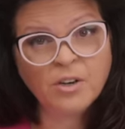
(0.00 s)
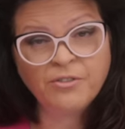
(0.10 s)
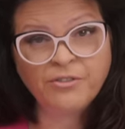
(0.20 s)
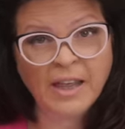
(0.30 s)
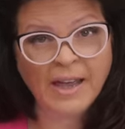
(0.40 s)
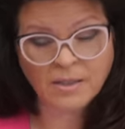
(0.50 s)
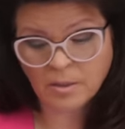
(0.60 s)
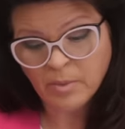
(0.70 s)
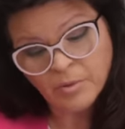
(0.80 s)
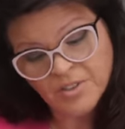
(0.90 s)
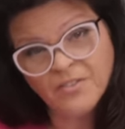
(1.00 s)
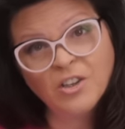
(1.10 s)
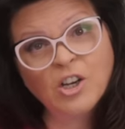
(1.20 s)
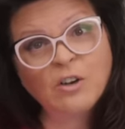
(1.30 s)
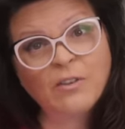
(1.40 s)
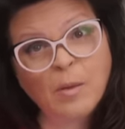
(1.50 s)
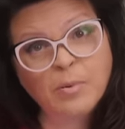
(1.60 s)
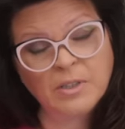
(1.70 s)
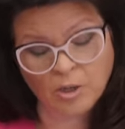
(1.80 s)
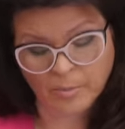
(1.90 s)
are flat, some people's even curve up
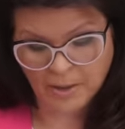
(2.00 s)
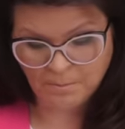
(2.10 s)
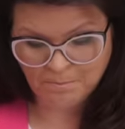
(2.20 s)
a little bit.